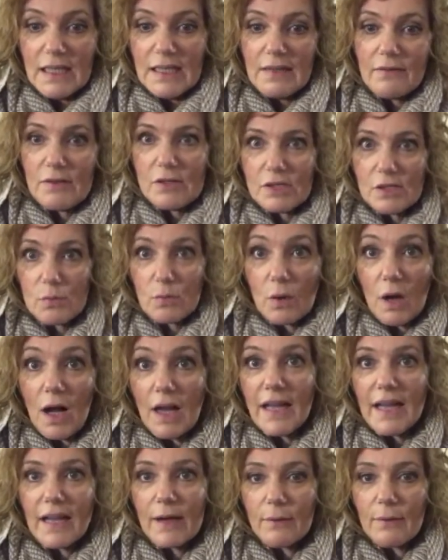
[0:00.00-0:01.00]
Even just
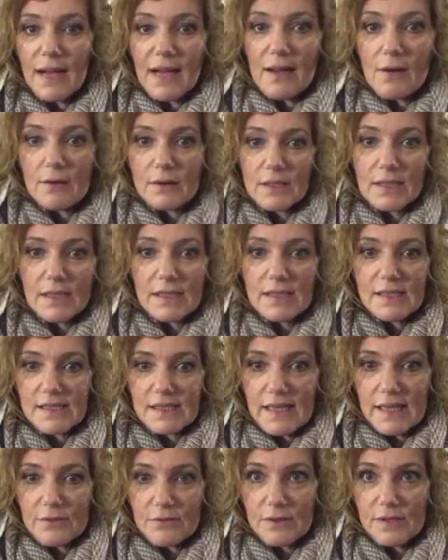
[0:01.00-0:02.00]
walking around is
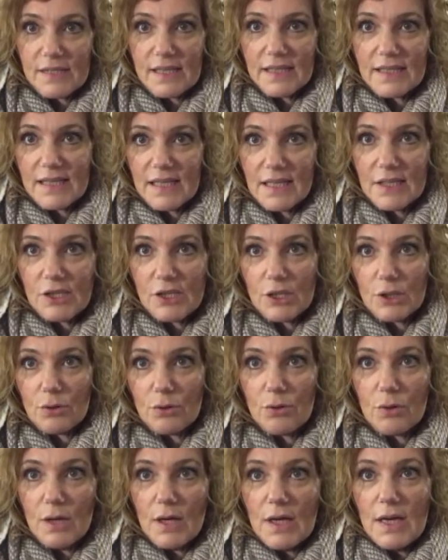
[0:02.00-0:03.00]
dangerous. I tend
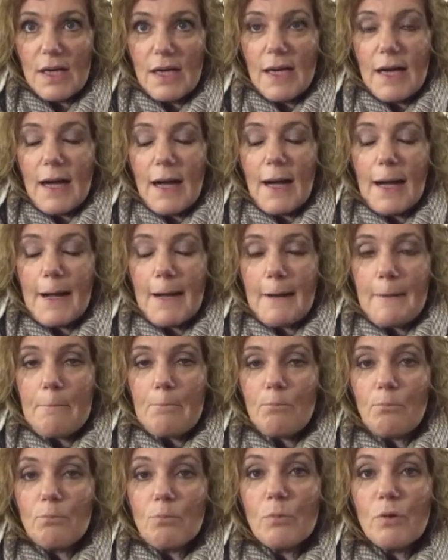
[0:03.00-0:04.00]
to
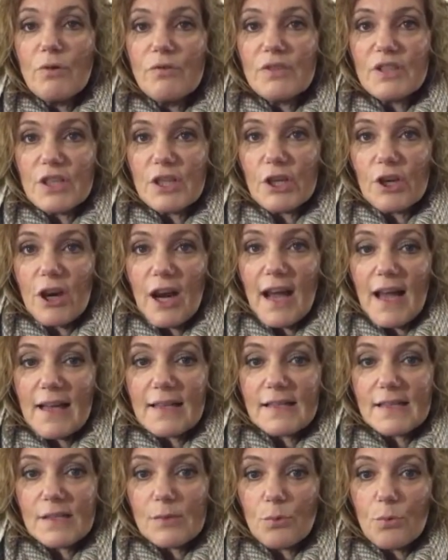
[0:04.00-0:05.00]
move to the
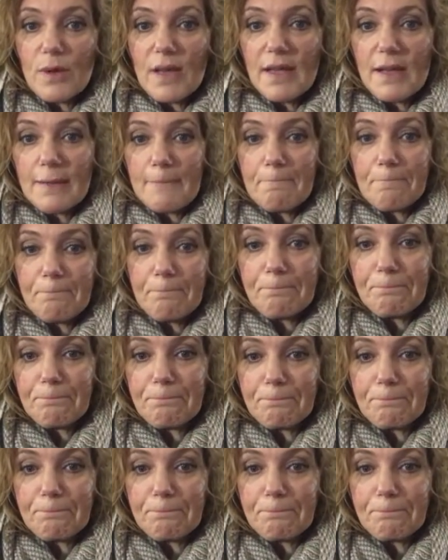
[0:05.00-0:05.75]
grass when